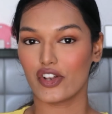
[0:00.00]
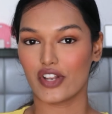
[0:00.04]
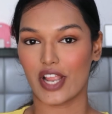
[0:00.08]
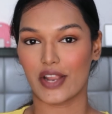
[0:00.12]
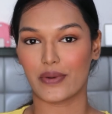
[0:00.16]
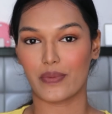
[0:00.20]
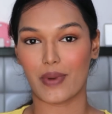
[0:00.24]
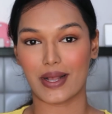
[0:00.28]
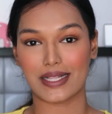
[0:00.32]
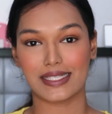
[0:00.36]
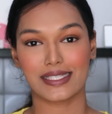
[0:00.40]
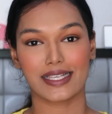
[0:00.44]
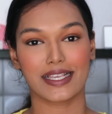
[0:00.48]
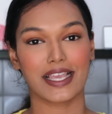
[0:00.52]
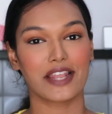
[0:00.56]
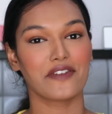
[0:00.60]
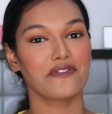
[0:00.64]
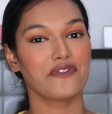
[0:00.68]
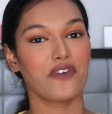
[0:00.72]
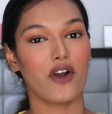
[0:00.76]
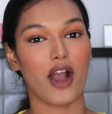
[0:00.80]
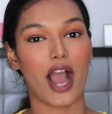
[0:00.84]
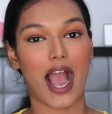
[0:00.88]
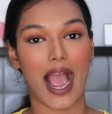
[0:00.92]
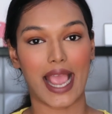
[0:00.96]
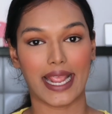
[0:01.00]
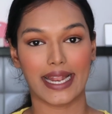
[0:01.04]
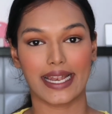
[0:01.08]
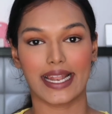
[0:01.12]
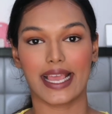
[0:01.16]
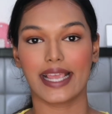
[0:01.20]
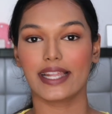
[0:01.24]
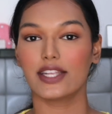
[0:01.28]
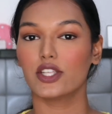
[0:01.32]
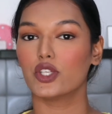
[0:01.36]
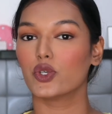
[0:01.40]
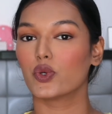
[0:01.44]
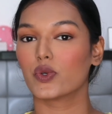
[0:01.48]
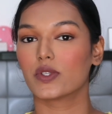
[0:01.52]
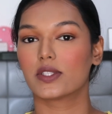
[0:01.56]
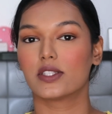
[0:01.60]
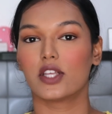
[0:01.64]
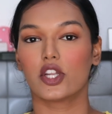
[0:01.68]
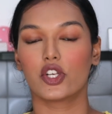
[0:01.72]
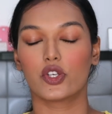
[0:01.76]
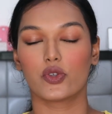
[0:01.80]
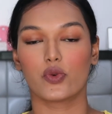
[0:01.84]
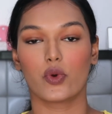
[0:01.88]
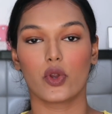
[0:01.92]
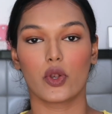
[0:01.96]
Alright, once again for highlight,
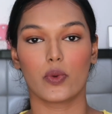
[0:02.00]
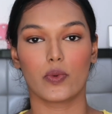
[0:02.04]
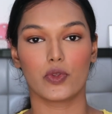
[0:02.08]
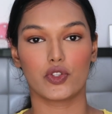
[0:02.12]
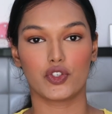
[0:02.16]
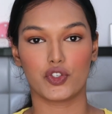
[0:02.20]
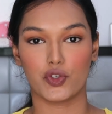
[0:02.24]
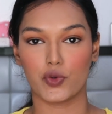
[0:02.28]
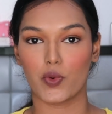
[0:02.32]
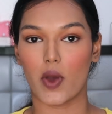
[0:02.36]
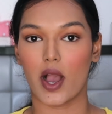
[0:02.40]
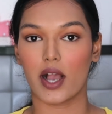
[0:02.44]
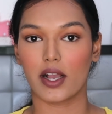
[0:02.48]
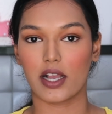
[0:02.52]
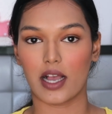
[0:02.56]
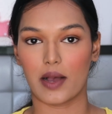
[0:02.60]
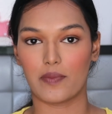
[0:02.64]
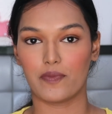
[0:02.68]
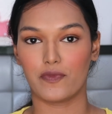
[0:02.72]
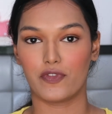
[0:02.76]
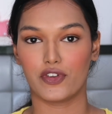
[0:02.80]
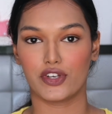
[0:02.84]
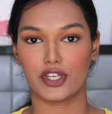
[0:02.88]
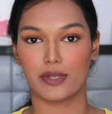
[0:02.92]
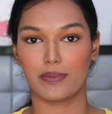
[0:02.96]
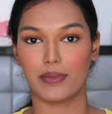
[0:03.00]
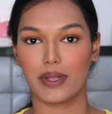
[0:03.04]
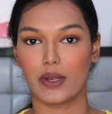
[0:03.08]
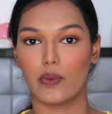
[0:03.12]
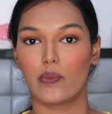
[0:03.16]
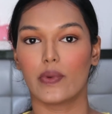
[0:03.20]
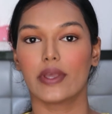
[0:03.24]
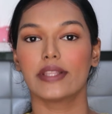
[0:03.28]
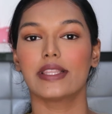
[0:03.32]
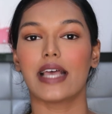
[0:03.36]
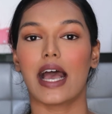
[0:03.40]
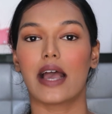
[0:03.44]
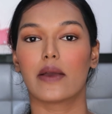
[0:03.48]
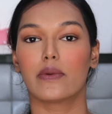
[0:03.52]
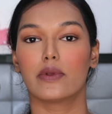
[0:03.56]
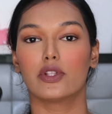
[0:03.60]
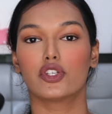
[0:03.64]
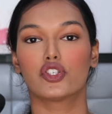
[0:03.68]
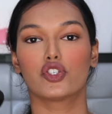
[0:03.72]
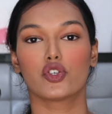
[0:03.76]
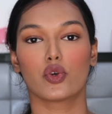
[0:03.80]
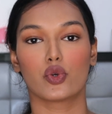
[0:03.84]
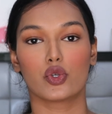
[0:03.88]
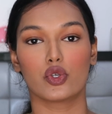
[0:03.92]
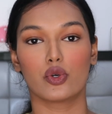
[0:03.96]
use the tool which you are comfortable with. I
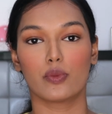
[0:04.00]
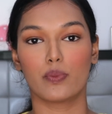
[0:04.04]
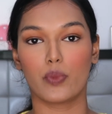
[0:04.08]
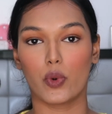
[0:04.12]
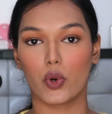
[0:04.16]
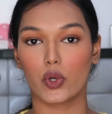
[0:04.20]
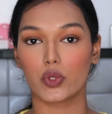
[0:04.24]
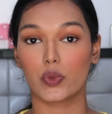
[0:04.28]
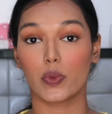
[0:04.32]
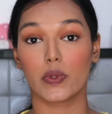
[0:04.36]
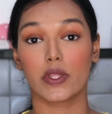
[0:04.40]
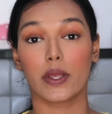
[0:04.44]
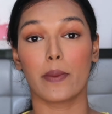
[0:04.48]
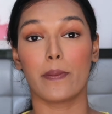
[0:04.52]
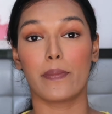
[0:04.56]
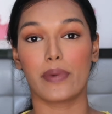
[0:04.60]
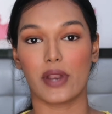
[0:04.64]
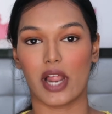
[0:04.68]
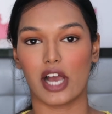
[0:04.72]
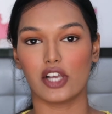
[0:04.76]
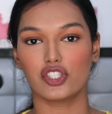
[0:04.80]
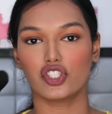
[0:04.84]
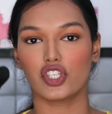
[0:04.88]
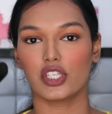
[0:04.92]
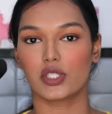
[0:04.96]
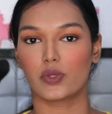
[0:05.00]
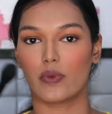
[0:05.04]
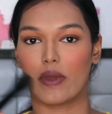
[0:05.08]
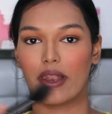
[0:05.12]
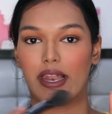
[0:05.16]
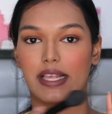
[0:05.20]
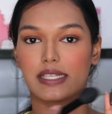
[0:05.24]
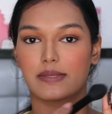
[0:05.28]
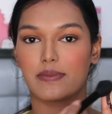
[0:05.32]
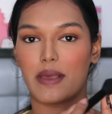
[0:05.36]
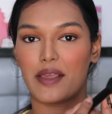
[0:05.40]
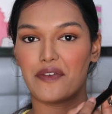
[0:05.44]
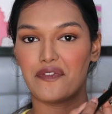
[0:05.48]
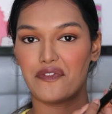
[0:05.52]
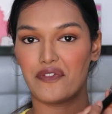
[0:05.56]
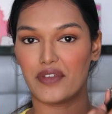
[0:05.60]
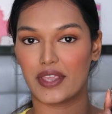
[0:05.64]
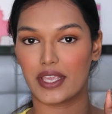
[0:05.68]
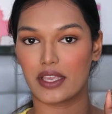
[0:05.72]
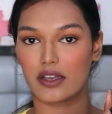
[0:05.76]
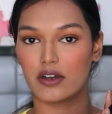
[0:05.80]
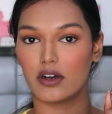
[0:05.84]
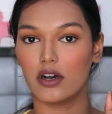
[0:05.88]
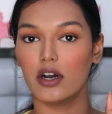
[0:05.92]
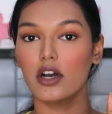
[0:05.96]
will show you both with a brush as well as my
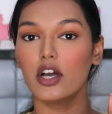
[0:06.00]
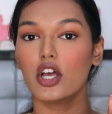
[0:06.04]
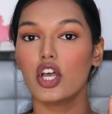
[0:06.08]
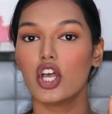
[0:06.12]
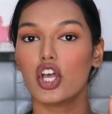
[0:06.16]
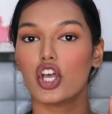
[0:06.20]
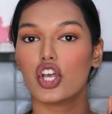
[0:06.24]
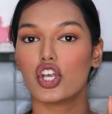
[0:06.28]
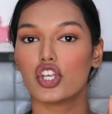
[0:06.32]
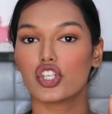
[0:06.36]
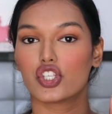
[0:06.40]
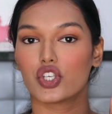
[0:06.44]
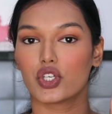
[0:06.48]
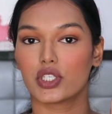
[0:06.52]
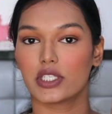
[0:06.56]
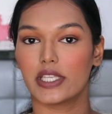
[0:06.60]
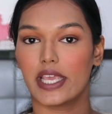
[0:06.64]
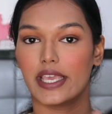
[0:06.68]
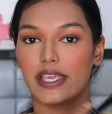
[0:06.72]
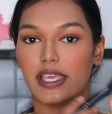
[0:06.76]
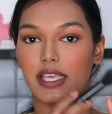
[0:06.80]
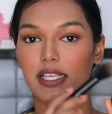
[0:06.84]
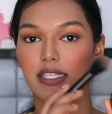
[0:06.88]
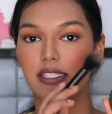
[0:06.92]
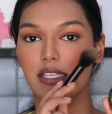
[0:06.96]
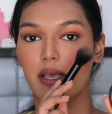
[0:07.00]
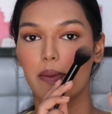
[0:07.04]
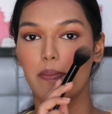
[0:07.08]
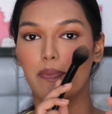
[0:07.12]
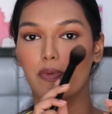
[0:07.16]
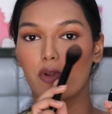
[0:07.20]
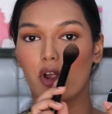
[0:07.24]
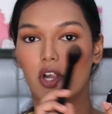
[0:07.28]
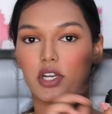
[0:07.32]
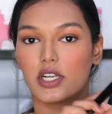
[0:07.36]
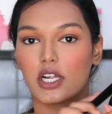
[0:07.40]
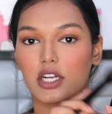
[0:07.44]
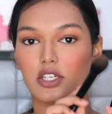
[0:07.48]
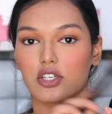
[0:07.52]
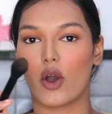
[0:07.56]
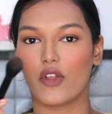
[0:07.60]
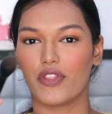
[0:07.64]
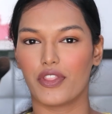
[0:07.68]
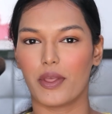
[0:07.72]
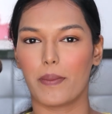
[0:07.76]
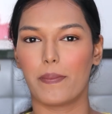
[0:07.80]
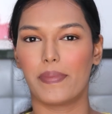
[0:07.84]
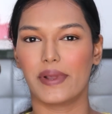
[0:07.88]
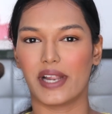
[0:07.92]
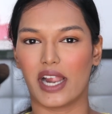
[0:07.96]
finger. So taking some product
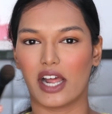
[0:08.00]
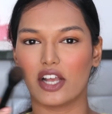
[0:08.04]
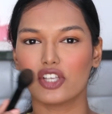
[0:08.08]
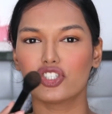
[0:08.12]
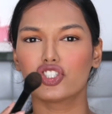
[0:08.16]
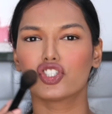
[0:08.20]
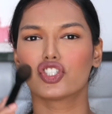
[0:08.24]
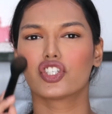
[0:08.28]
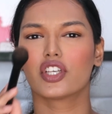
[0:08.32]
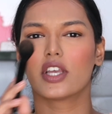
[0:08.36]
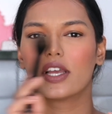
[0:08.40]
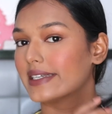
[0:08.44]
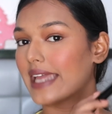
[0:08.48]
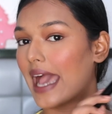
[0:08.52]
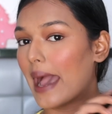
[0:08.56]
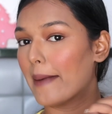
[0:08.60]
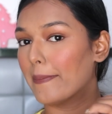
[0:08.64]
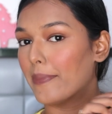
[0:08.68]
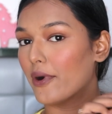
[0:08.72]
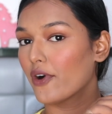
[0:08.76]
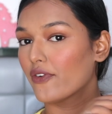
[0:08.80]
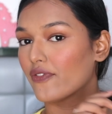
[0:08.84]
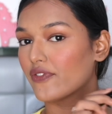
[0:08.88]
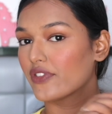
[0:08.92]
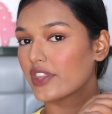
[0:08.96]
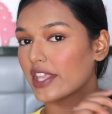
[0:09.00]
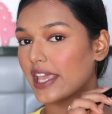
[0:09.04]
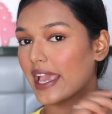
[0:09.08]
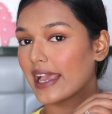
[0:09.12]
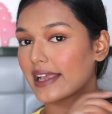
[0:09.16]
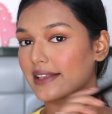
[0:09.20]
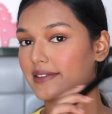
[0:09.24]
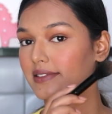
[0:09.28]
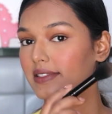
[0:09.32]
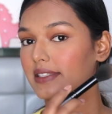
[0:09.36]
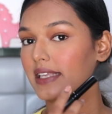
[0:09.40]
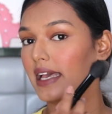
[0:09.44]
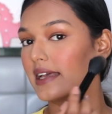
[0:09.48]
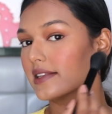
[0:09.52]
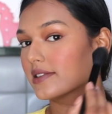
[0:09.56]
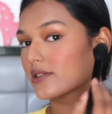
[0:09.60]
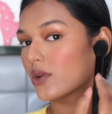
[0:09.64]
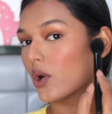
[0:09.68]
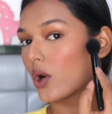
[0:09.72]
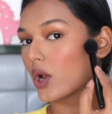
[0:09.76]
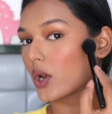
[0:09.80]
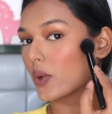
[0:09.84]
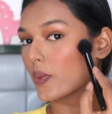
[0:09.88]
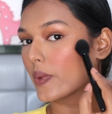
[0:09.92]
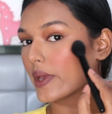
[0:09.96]
on the brush, tap off the
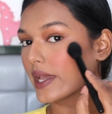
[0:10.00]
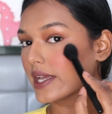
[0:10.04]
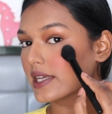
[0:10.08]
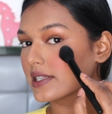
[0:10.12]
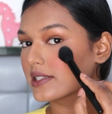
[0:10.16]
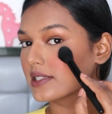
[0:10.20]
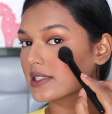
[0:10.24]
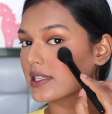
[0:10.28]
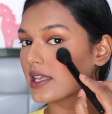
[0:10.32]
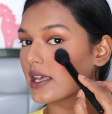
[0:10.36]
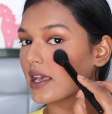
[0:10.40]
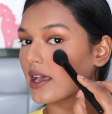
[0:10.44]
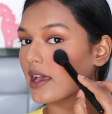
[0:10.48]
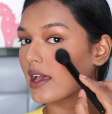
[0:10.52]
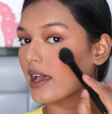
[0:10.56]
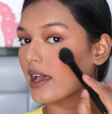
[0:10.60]
excess always.